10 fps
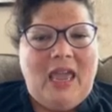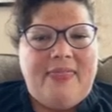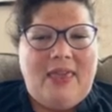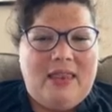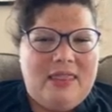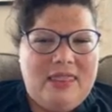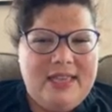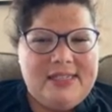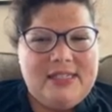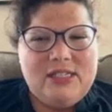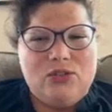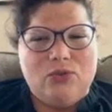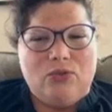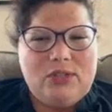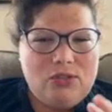And then this is
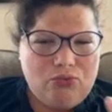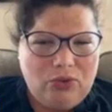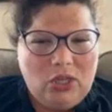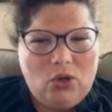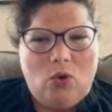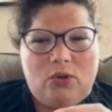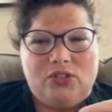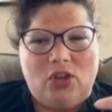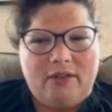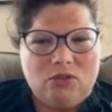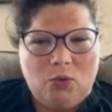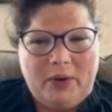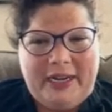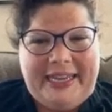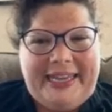really cool. This is often when
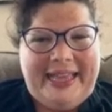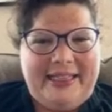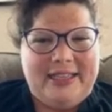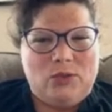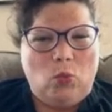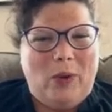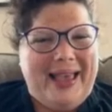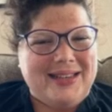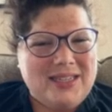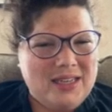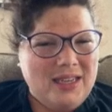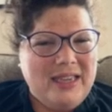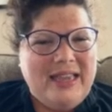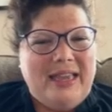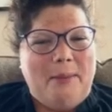we're going to get this wet
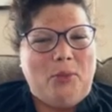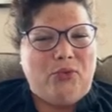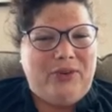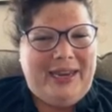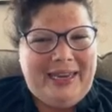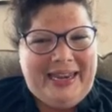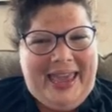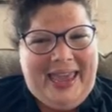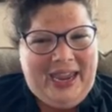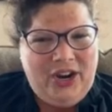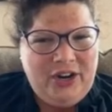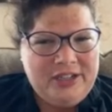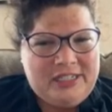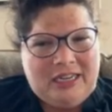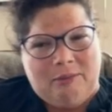marine air
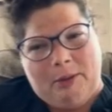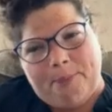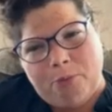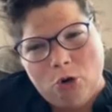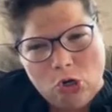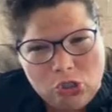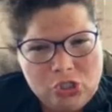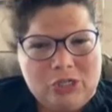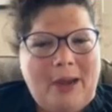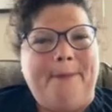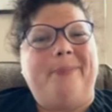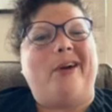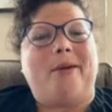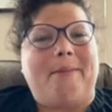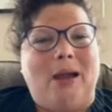is going to be pushed up
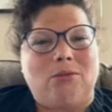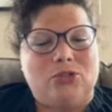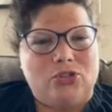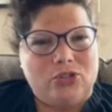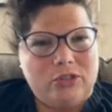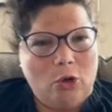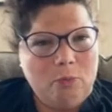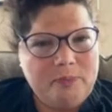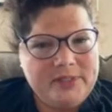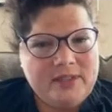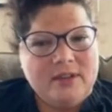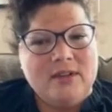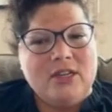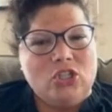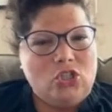our mountain slopes.
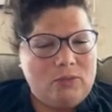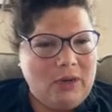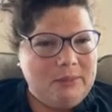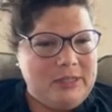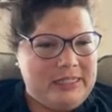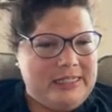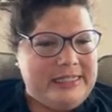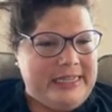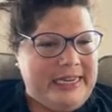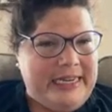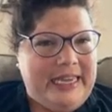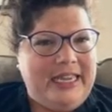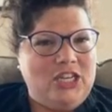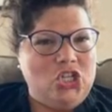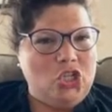Sometimes it's seen
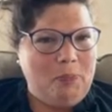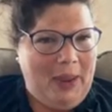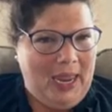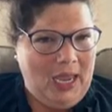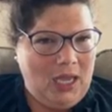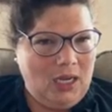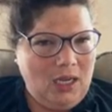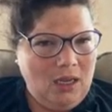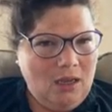in Japan,